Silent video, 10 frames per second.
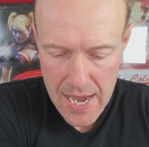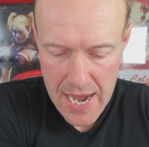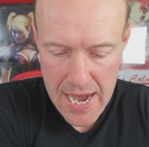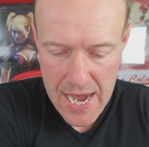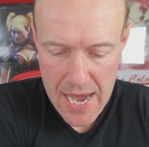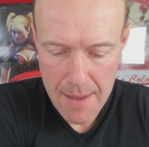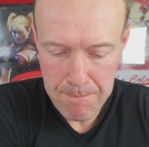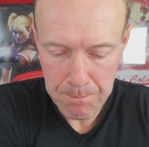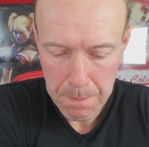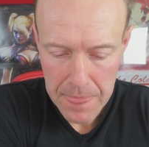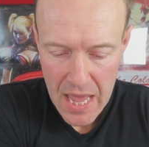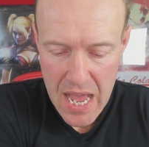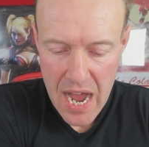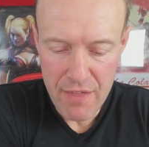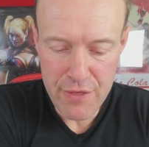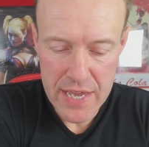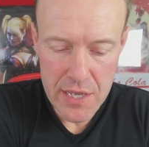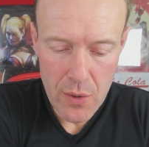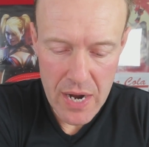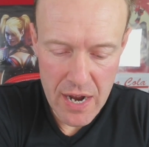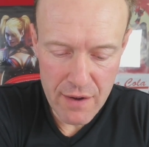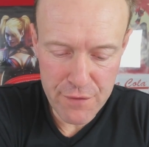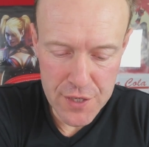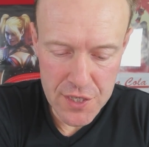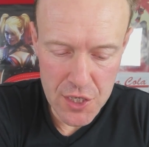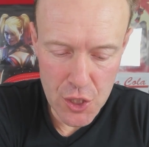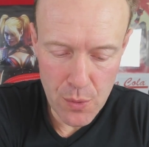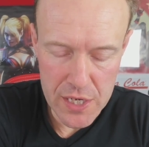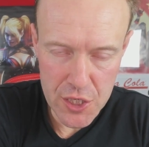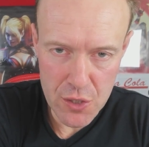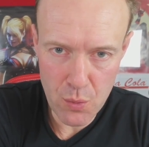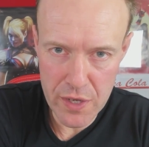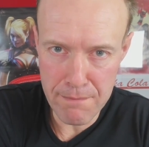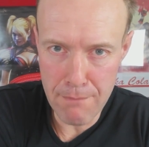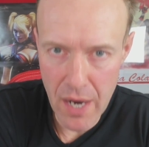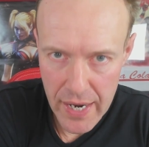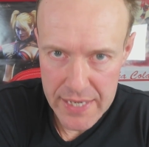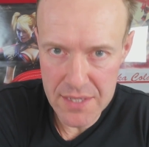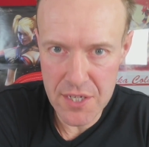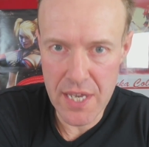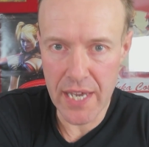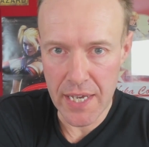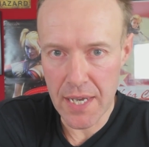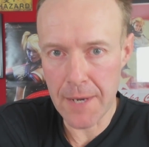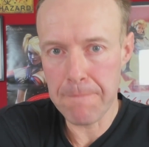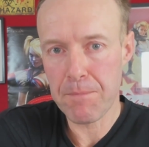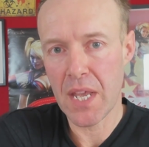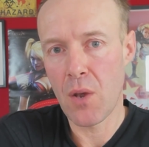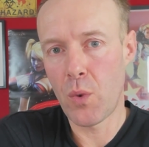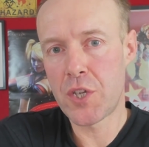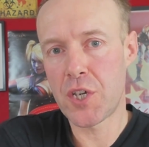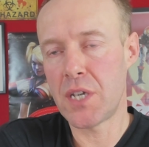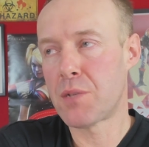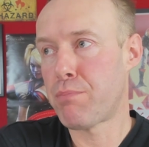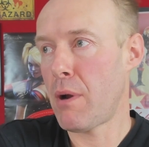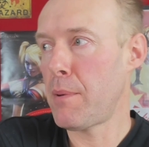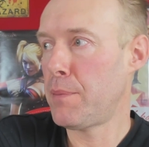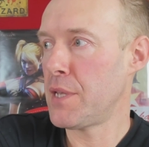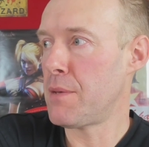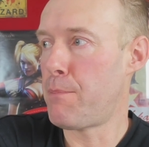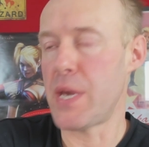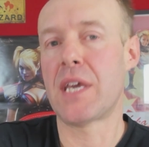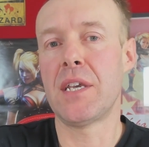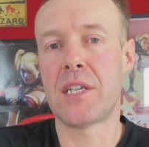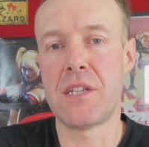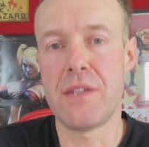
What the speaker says: And then you have the situation with MindGeek, which is probably the biggest